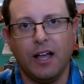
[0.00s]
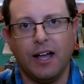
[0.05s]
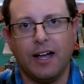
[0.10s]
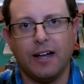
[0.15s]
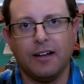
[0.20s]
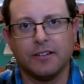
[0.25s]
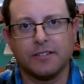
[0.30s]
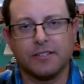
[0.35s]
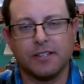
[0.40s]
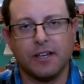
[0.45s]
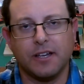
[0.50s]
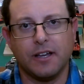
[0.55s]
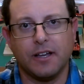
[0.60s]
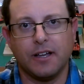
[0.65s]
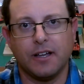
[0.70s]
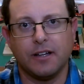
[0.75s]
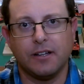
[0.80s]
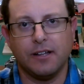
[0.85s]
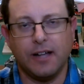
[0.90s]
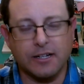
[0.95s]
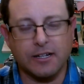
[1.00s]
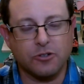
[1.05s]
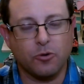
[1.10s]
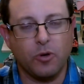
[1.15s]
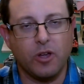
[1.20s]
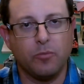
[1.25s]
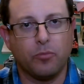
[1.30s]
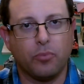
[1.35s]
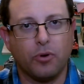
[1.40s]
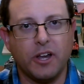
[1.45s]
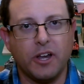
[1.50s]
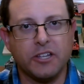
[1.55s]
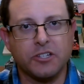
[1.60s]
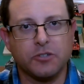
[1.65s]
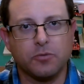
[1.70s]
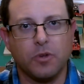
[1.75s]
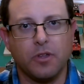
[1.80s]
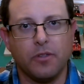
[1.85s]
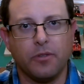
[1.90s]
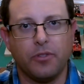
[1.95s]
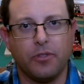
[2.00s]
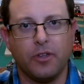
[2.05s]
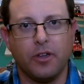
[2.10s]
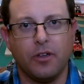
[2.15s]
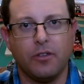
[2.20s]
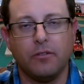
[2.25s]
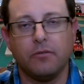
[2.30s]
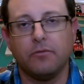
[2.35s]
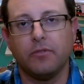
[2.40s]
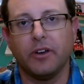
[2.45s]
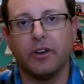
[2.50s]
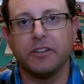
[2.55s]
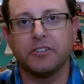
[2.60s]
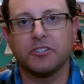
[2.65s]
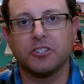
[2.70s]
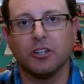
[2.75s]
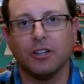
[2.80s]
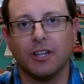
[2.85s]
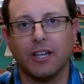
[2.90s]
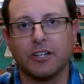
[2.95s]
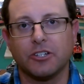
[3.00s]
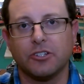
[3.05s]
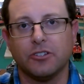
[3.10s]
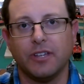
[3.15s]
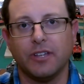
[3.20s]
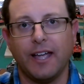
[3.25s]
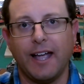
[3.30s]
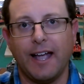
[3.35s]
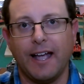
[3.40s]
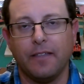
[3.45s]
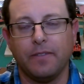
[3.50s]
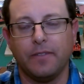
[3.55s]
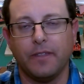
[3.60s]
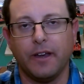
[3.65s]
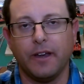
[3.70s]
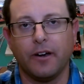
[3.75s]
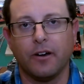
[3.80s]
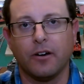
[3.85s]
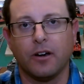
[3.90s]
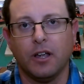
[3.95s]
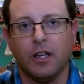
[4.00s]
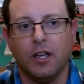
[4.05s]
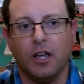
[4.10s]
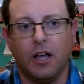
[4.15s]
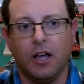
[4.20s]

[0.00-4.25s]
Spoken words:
I was actually quite impressed with the varied selection they had there.